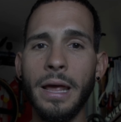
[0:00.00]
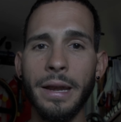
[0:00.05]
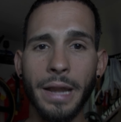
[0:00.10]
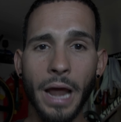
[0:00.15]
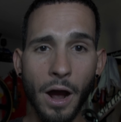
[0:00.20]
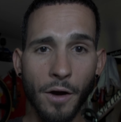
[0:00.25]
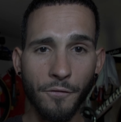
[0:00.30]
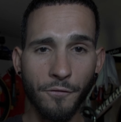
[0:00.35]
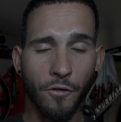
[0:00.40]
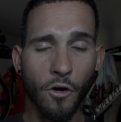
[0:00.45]

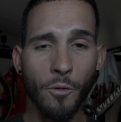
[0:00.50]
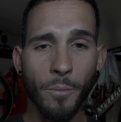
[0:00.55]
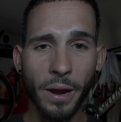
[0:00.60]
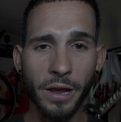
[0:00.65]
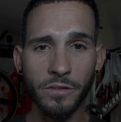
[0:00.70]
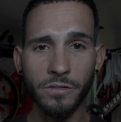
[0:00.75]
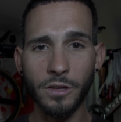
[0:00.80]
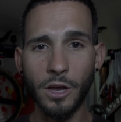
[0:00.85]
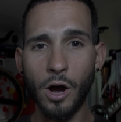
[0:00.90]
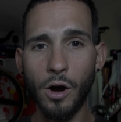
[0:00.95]
Now, for
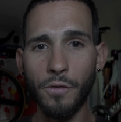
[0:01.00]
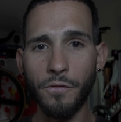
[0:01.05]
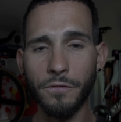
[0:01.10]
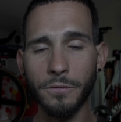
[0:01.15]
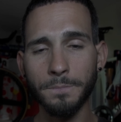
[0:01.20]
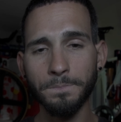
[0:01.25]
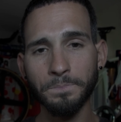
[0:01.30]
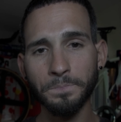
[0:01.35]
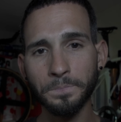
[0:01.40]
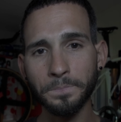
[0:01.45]

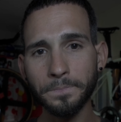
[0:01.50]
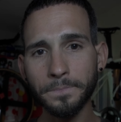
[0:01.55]
myself,